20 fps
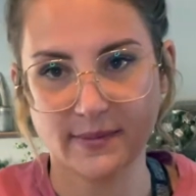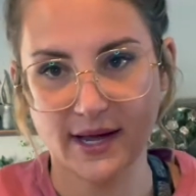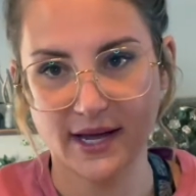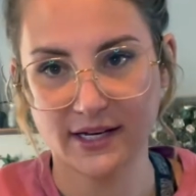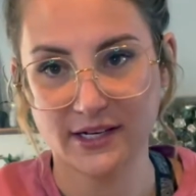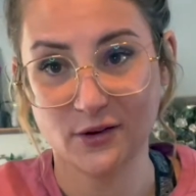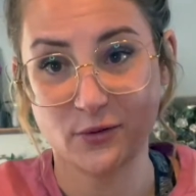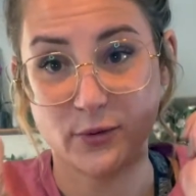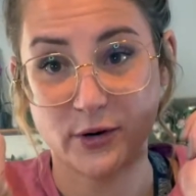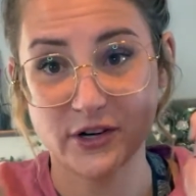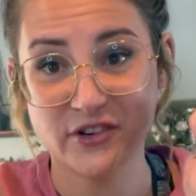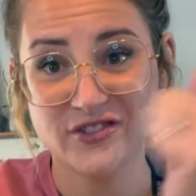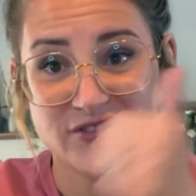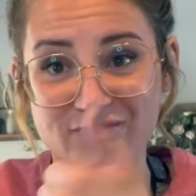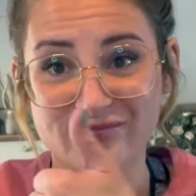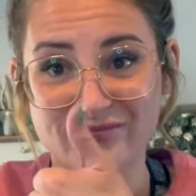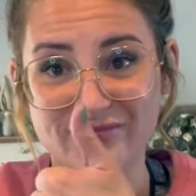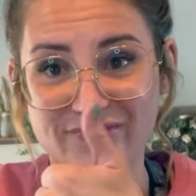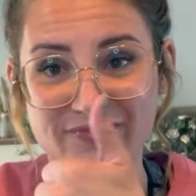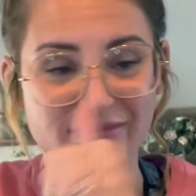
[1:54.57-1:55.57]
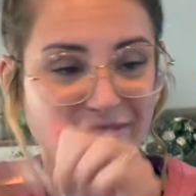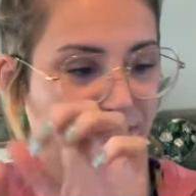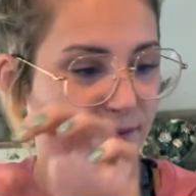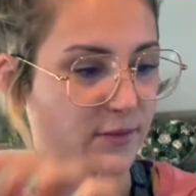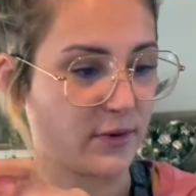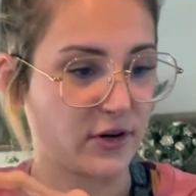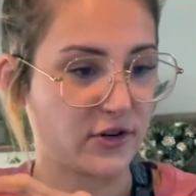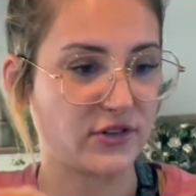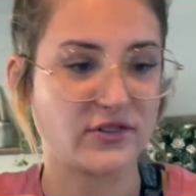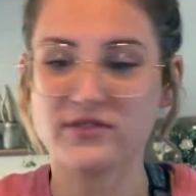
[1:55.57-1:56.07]
acne worse,
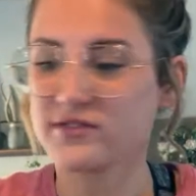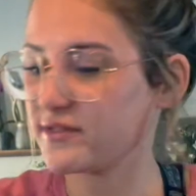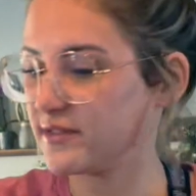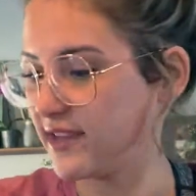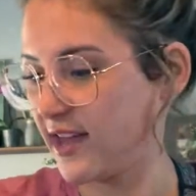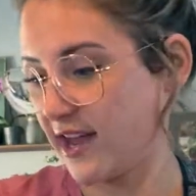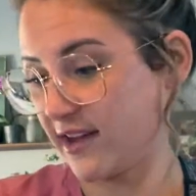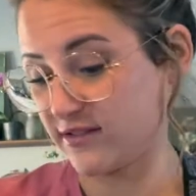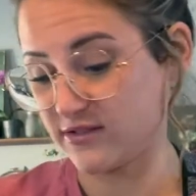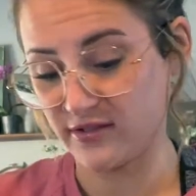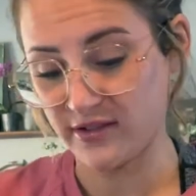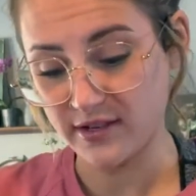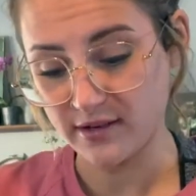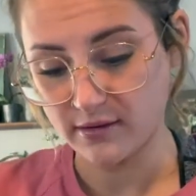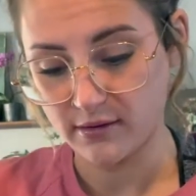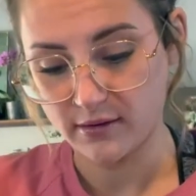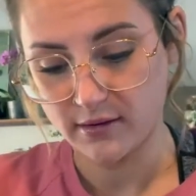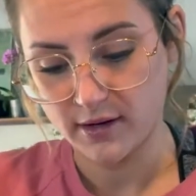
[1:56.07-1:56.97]
which is excellent.